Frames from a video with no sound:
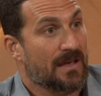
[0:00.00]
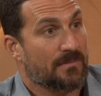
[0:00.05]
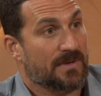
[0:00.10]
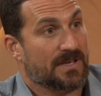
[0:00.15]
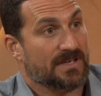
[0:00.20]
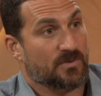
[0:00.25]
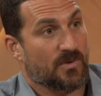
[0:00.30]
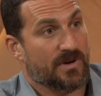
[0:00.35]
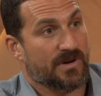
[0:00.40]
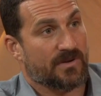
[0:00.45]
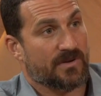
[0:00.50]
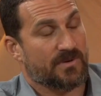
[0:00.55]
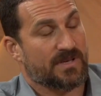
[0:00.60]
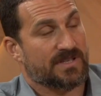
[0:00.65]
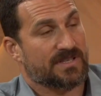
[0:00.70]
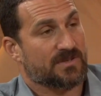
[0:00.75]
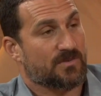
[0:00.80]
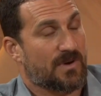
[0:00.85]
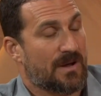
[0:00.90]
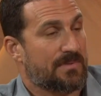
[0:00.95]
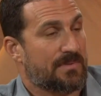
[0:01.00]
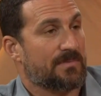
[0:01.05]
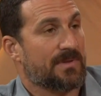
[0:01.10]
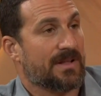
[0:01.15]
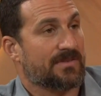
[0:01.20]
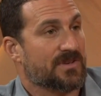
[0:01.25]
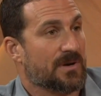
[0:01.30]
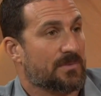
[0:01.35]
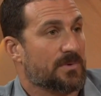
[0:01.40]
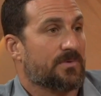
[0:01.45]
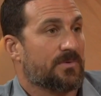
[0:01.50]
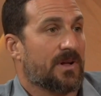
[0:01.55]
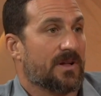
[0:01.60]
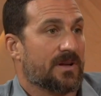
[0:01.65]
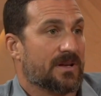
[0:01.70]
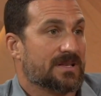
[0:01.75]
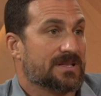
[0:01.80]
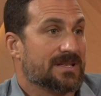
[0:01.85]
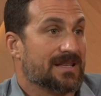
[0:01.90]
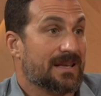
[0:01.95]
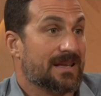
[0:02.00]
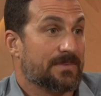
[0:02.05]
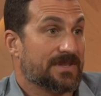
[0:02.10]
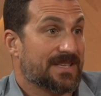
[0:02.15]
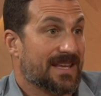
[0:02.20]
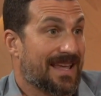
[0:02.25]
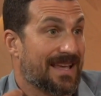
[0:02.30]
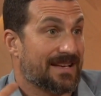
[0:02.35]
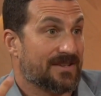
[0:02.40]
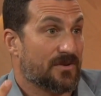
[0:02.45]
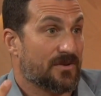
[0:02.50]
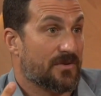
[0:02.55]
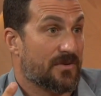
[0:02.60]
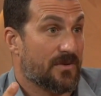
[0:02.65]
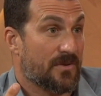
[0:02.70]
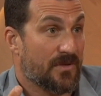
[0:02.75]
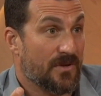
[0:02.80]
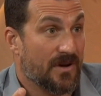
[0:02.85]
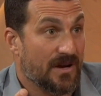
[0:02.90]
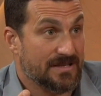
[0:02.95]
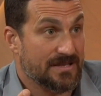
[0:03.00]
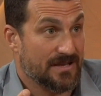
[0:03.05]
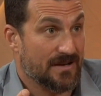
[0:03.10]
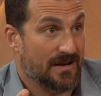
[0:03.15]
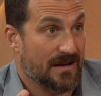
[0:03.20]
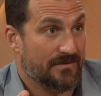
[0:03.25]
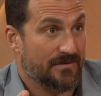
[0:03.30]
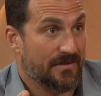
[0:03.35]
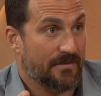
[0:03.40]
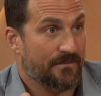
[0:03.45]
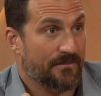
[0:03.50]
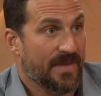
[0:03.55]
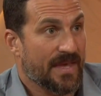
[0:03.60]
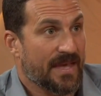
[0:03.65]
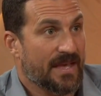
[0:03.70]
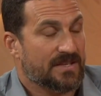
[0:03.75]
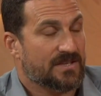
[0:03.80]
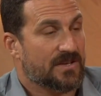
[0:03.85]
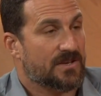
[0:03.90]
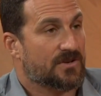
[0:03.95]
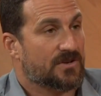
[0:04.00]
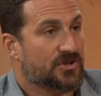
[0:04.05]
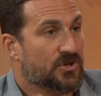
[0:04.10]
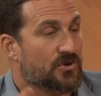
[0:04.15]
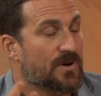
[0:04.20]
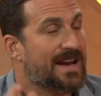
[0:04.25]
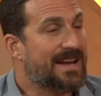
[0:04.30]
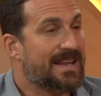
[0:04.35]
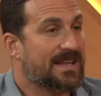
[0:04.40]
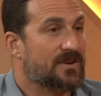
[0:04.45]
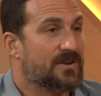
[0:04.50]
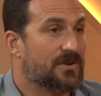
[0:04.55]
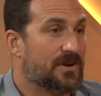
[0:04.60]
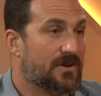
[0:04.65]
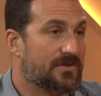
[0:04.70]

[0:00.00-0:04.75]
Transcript: because one of the reasons why people have trouble falling asleep is they can't turn their thoughts off. So you're training your